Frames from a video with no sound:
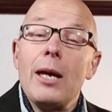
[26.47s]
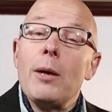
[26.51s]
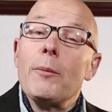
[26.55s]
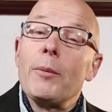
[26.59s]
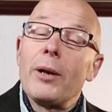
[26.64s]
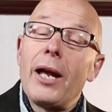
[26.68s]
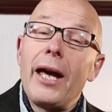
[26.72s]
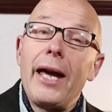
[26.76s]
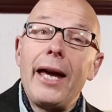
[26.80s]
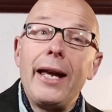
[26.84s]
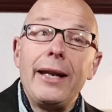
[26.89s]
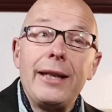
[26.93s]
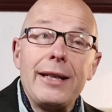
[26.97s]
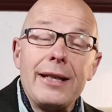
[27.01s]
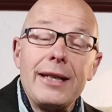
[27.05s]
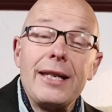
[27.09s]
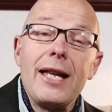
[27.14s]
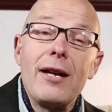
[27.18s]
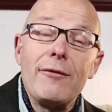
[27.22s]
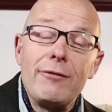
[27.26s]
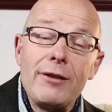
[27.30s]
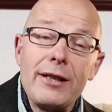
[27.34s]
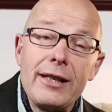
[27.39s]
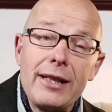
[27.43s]
But I had a
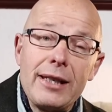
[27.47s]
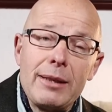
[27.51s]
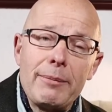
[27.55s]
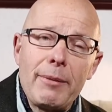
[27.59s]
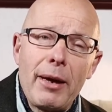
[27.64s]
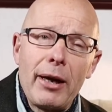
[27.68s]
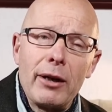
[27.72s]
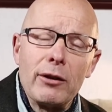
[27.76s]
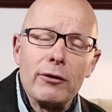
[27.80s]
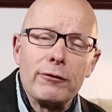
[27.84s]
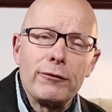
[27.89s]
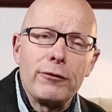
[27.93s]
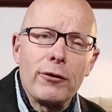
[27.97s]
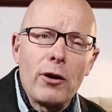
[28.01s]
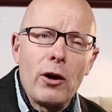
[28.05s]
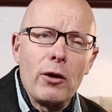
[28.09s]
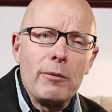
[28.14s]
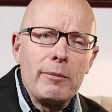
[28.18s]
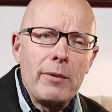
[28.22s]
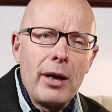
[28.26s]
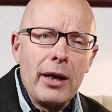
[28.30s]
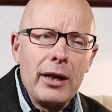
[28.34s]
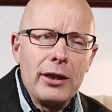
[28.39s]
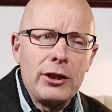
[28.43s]
lovely email
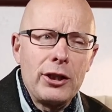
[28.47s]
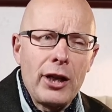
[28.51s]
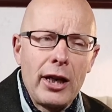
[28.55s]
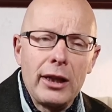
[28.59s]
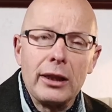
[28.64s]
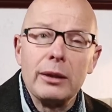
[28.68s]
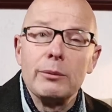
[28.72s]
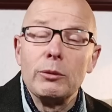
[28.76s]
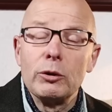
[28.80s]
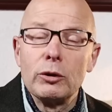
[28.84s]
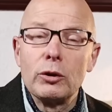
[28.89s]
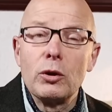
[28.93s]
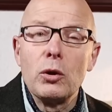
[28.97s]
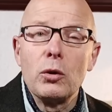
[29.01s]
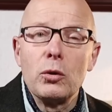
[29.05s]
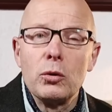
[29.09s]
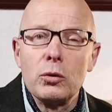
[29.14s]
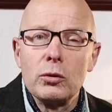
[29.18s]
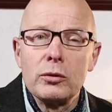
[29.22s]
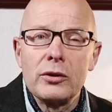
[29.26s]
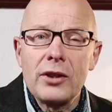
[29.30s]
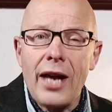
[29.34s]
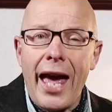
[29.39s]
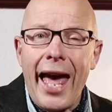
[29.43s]
from a gentleman
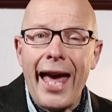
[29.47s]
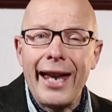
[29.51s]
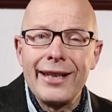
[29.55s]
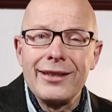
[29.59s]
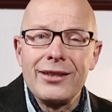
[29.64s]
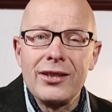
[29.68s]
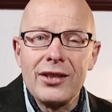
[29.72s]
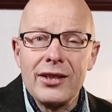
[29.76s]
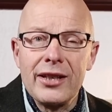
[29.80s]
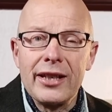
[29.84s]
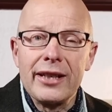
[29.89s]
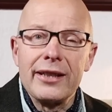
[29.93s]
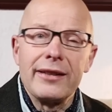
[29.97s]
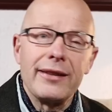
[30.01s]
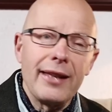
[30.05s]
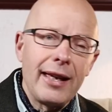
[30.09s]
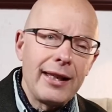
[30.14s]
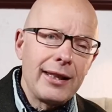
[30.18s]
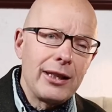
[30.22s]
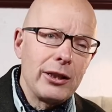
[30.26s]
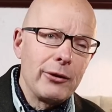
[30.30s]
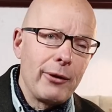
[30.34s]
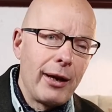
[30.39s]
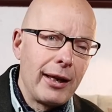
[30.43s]
called Anthony.
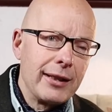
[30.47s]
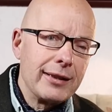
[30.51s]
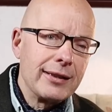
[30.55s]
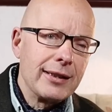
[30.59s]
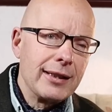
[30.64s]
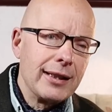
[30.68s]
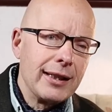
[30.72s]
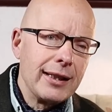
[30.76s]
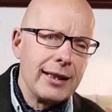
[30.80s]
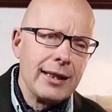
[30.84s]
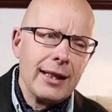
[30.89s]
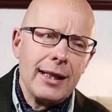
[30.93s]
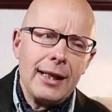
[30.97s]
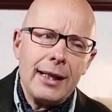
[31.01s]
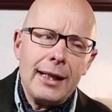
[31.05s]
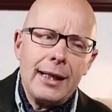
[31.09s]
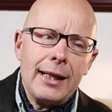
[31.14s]
Thank you, Anthony.